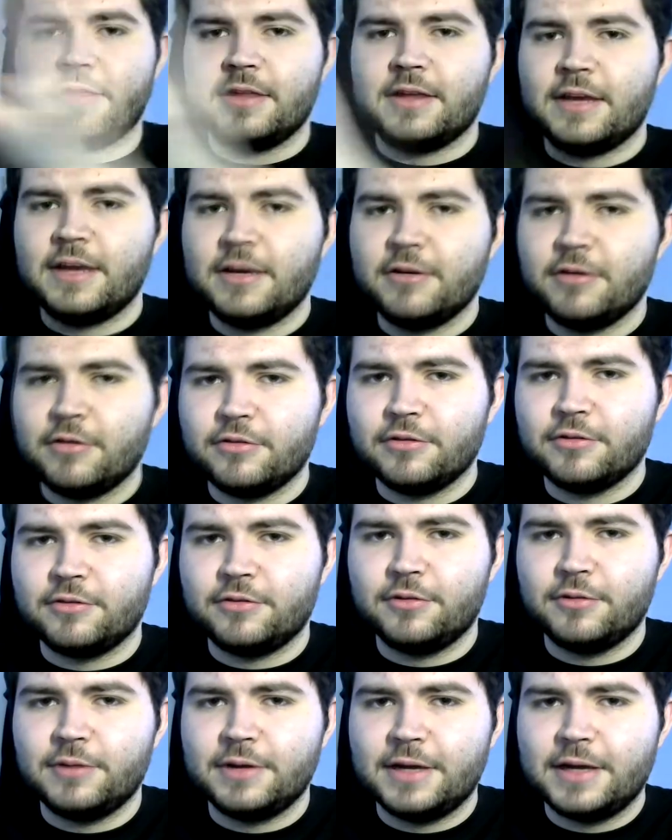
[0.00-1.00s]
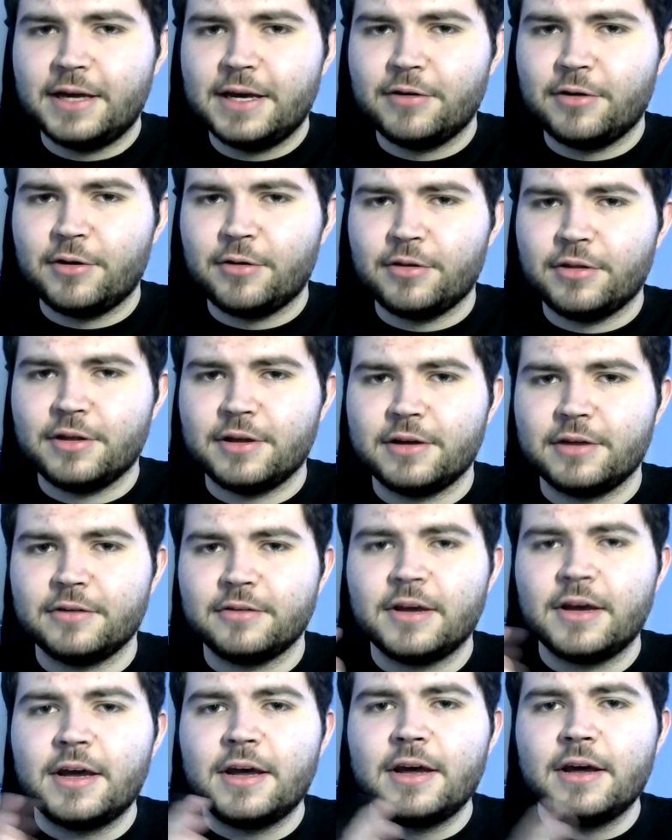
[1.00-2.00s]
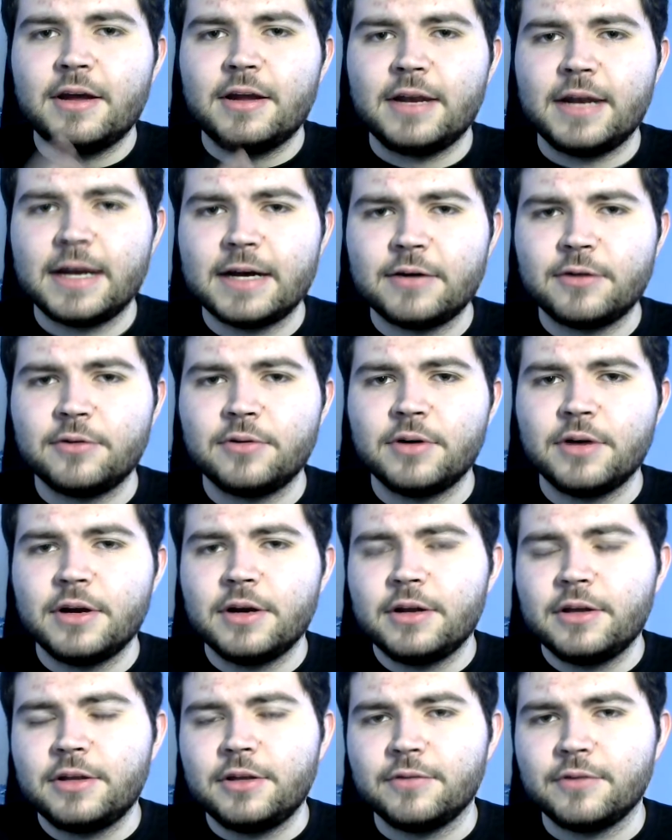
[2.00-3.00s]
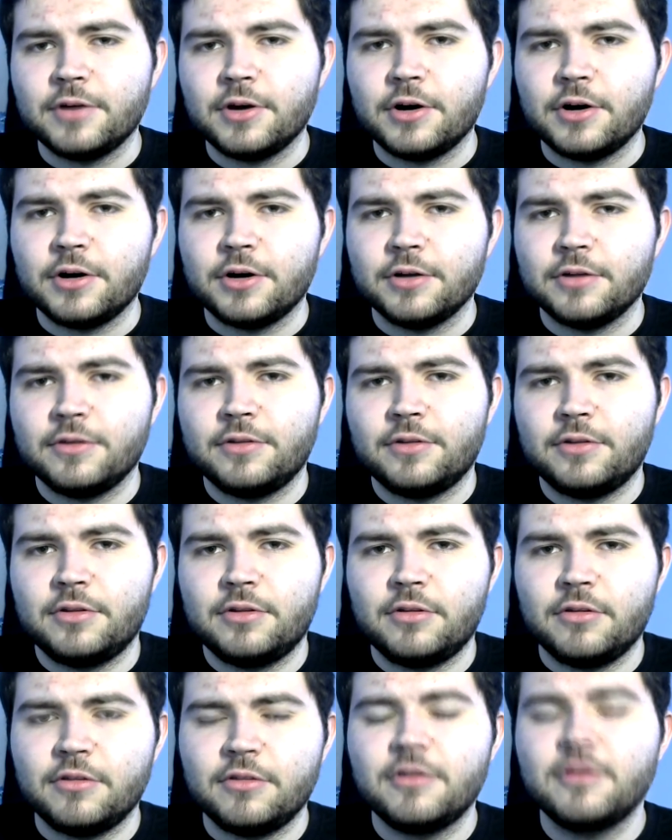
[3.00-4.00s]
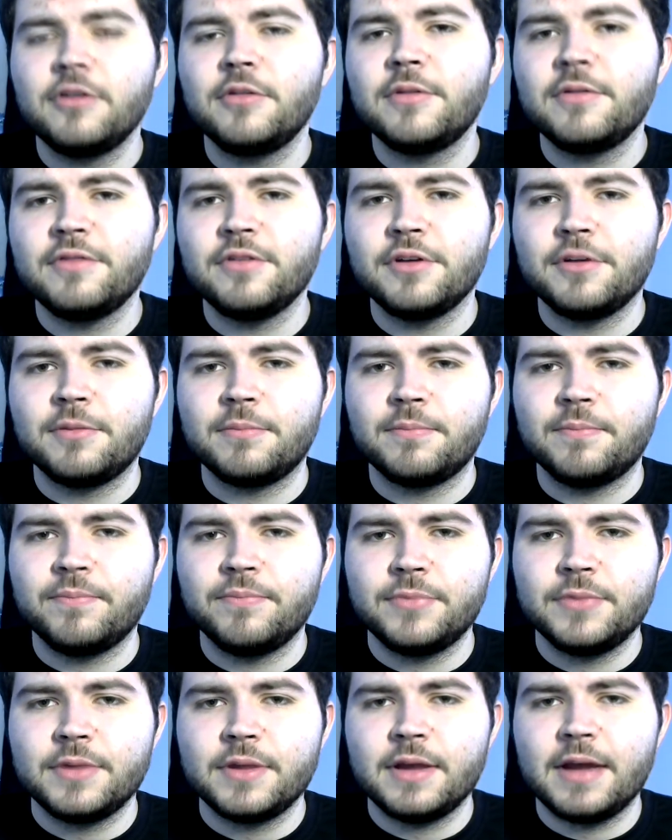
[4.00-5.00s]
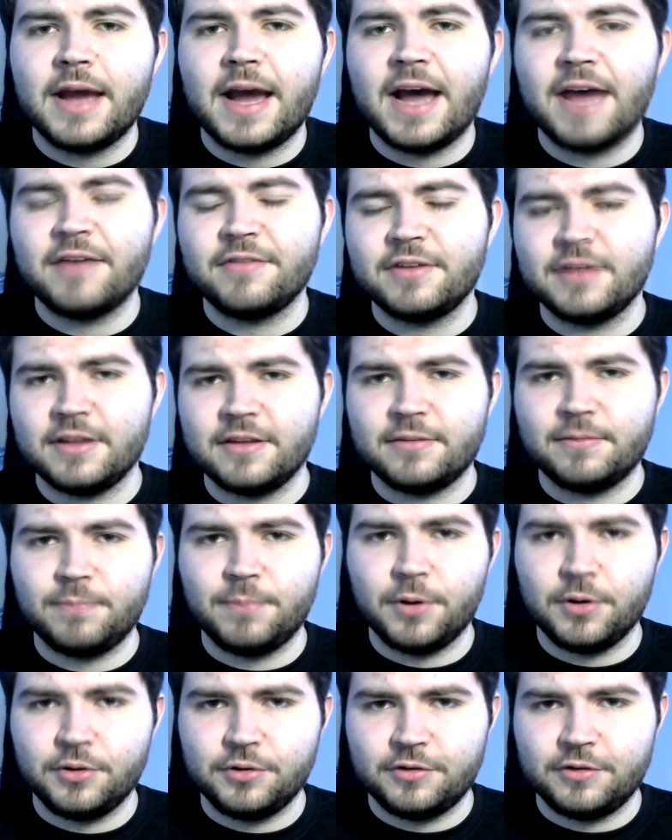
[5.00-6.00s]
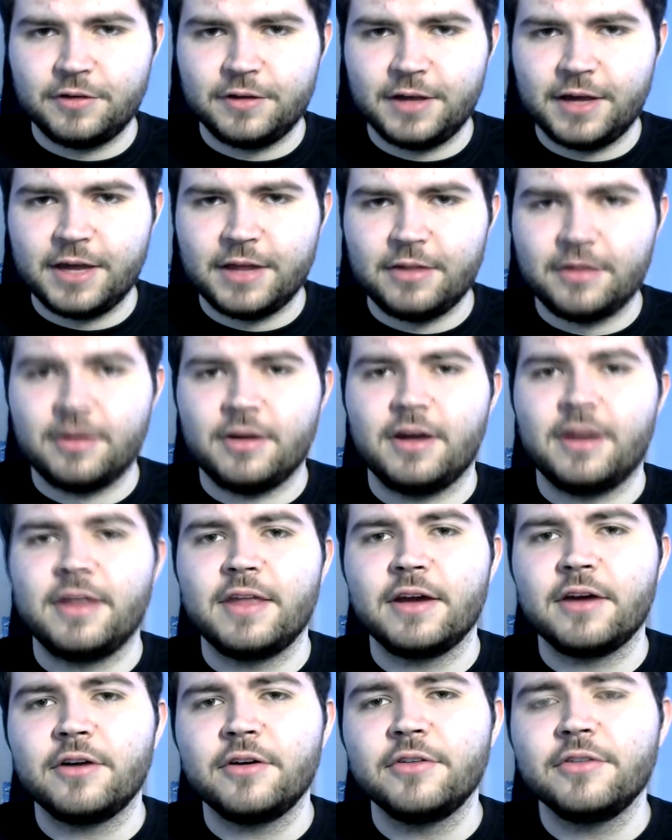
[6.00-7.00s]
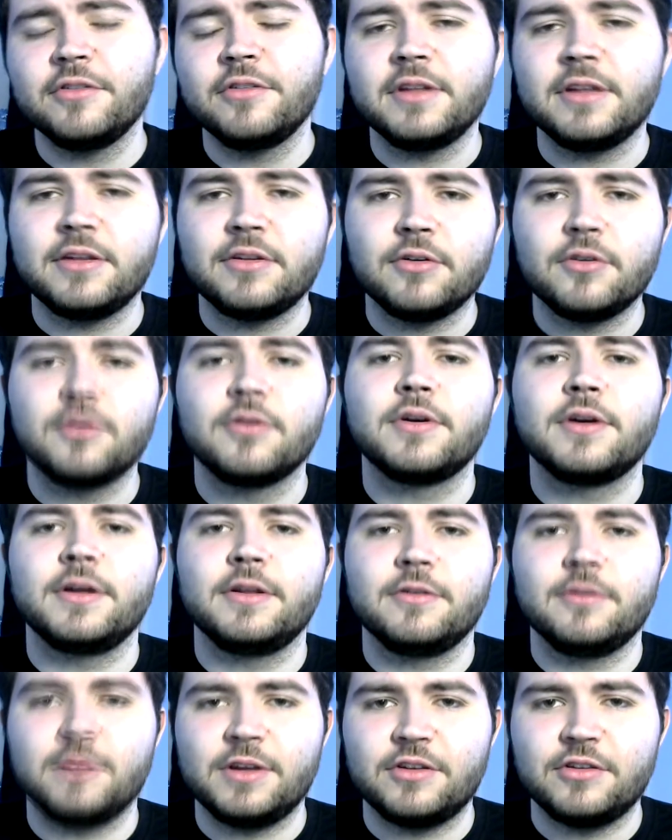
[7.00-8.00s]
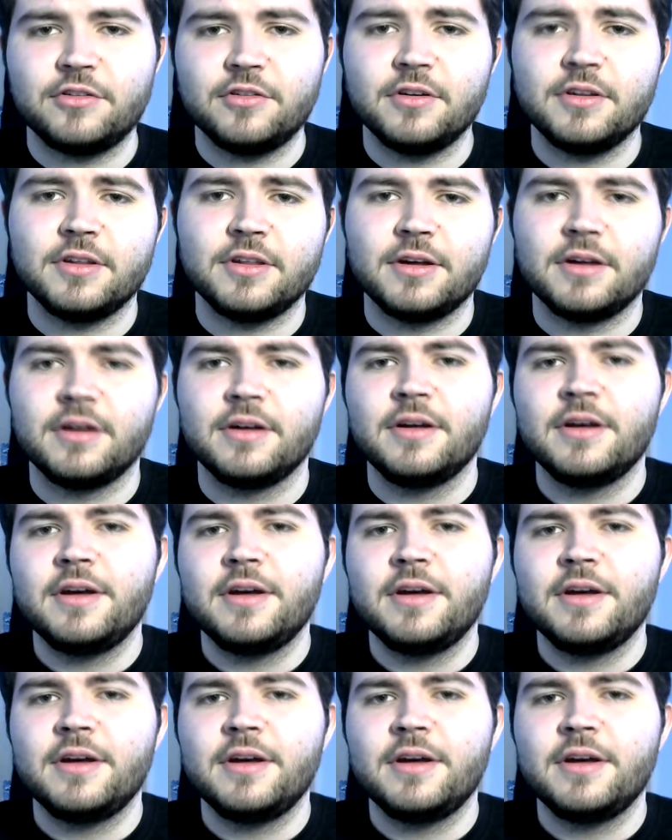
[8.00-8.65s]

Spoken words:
the hero's off doing hero things. Now you've got the two of them having this bond together, and they're constantly talking to each other.